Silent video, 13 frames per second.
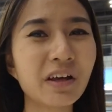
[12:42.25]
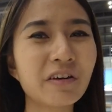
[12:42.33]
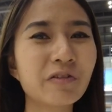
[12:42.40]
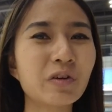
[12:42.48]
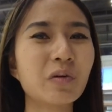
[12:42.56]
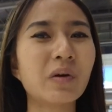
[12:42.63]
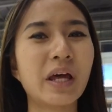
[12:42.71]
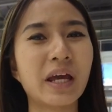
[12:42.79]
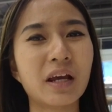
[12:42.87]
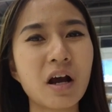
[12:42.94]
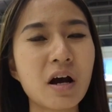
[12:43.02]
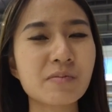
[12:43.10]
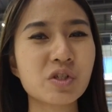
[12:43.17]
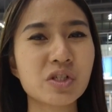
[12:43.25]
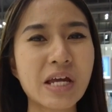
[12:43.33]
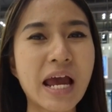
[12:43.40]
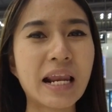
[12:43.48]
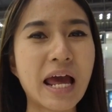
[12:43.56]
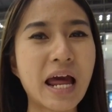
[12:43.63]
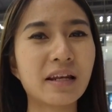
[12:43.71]
if you like come to
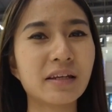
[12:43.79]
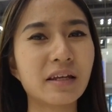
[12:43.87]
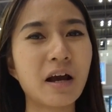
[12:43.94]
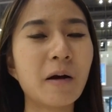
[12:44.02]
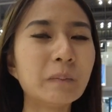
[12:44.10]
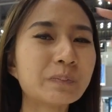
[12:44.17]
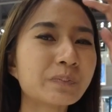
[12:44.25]
Thailand. Yeah.